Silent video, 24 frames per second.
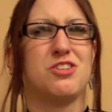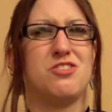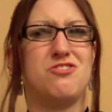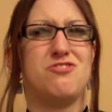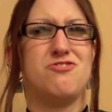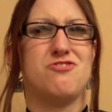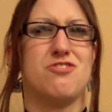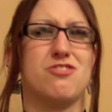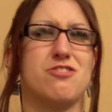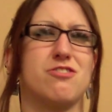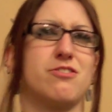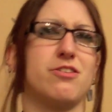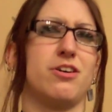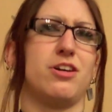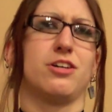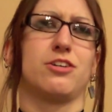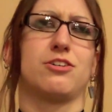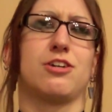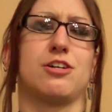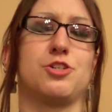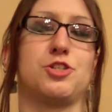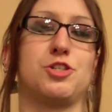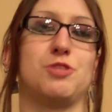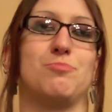just a nerd all
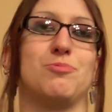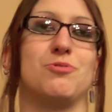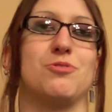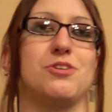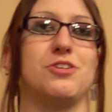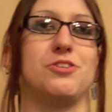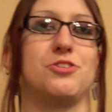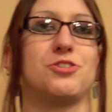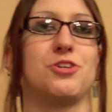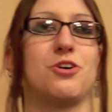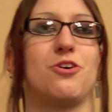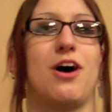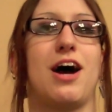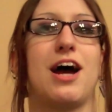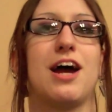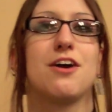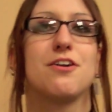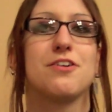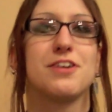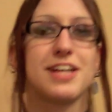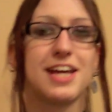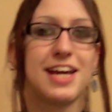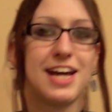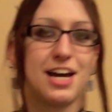across the board. So
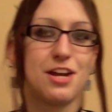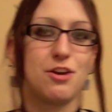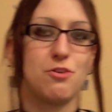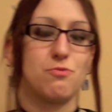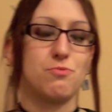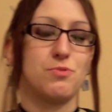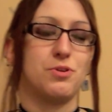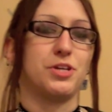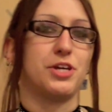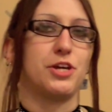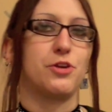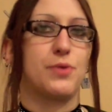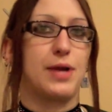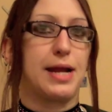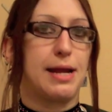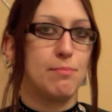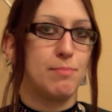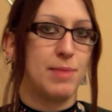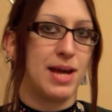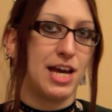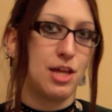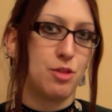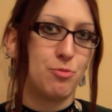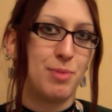I already had a really
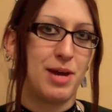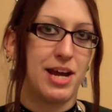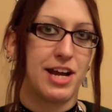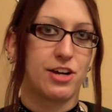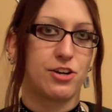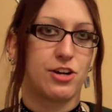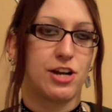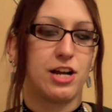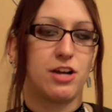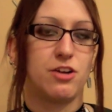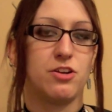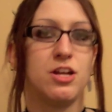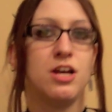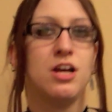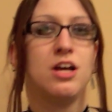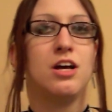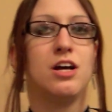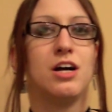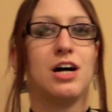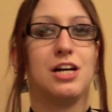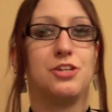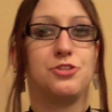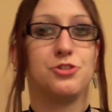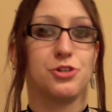great math background.
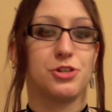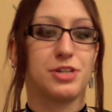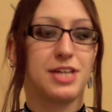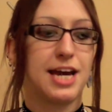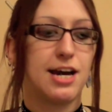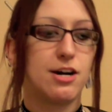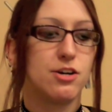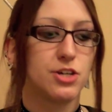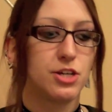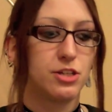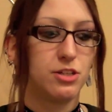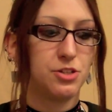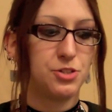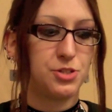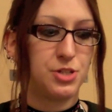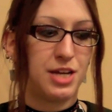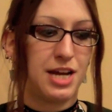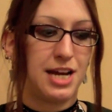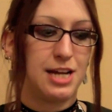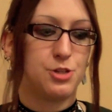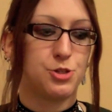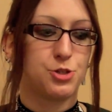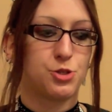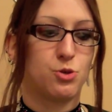I took calculus
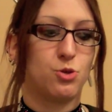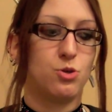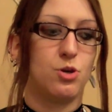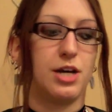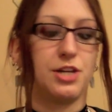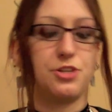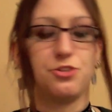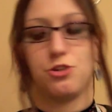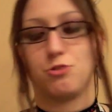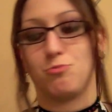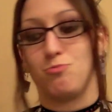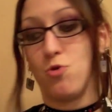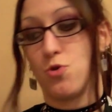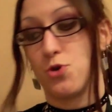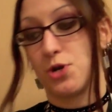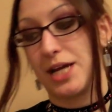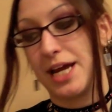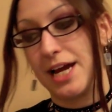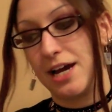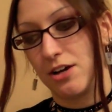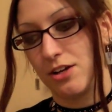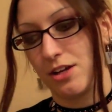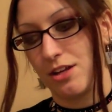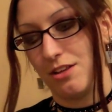in high school. I took more
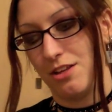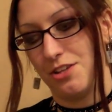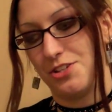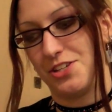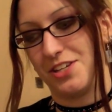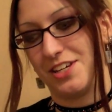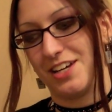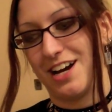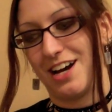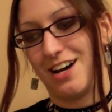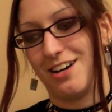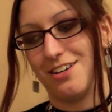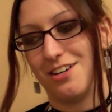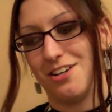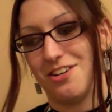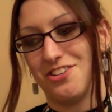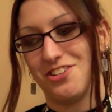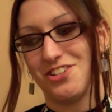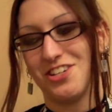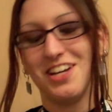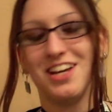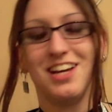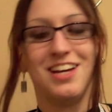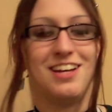calculus in
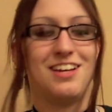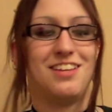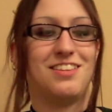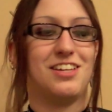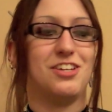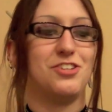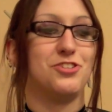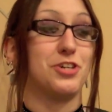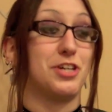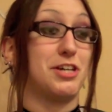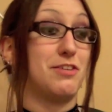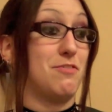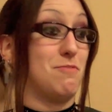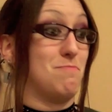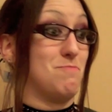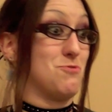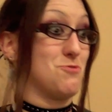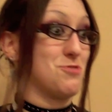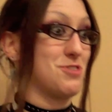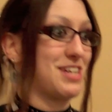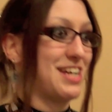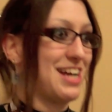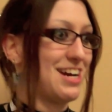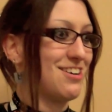college. And I took even
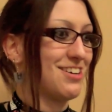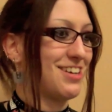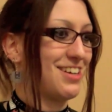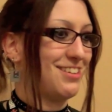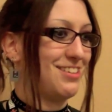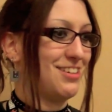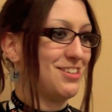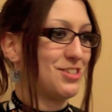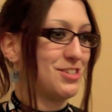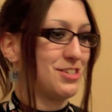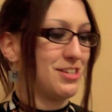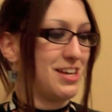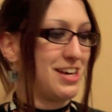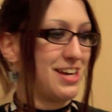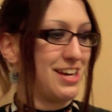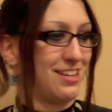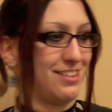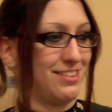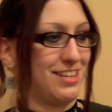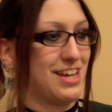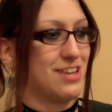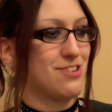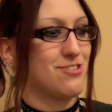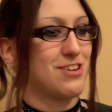more calculus
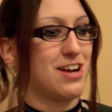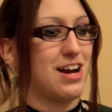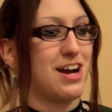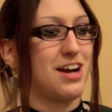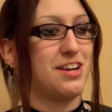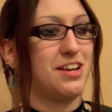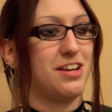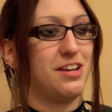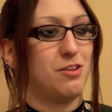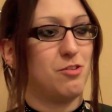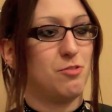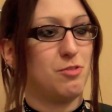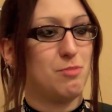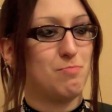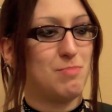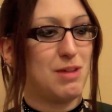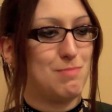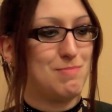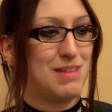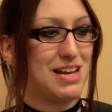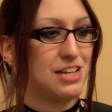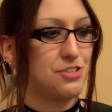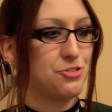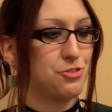like later on in
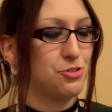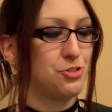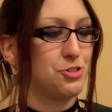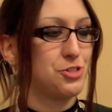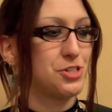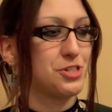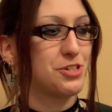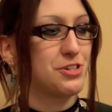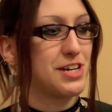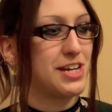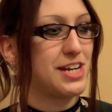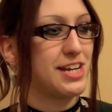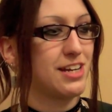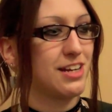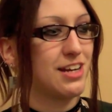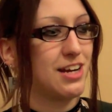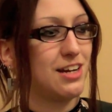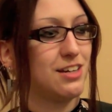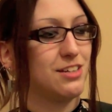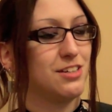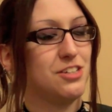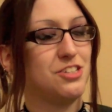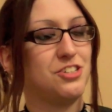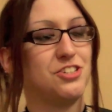my bachelor's degree in
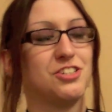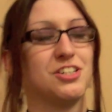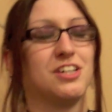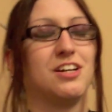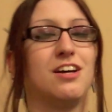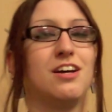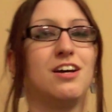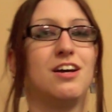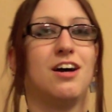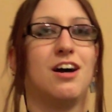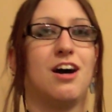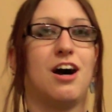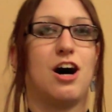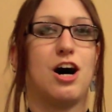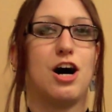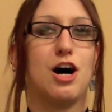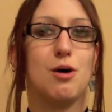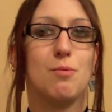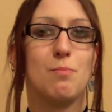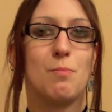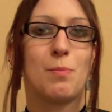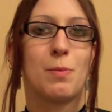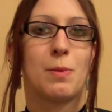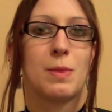college.
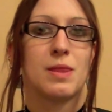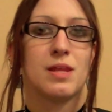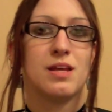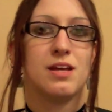And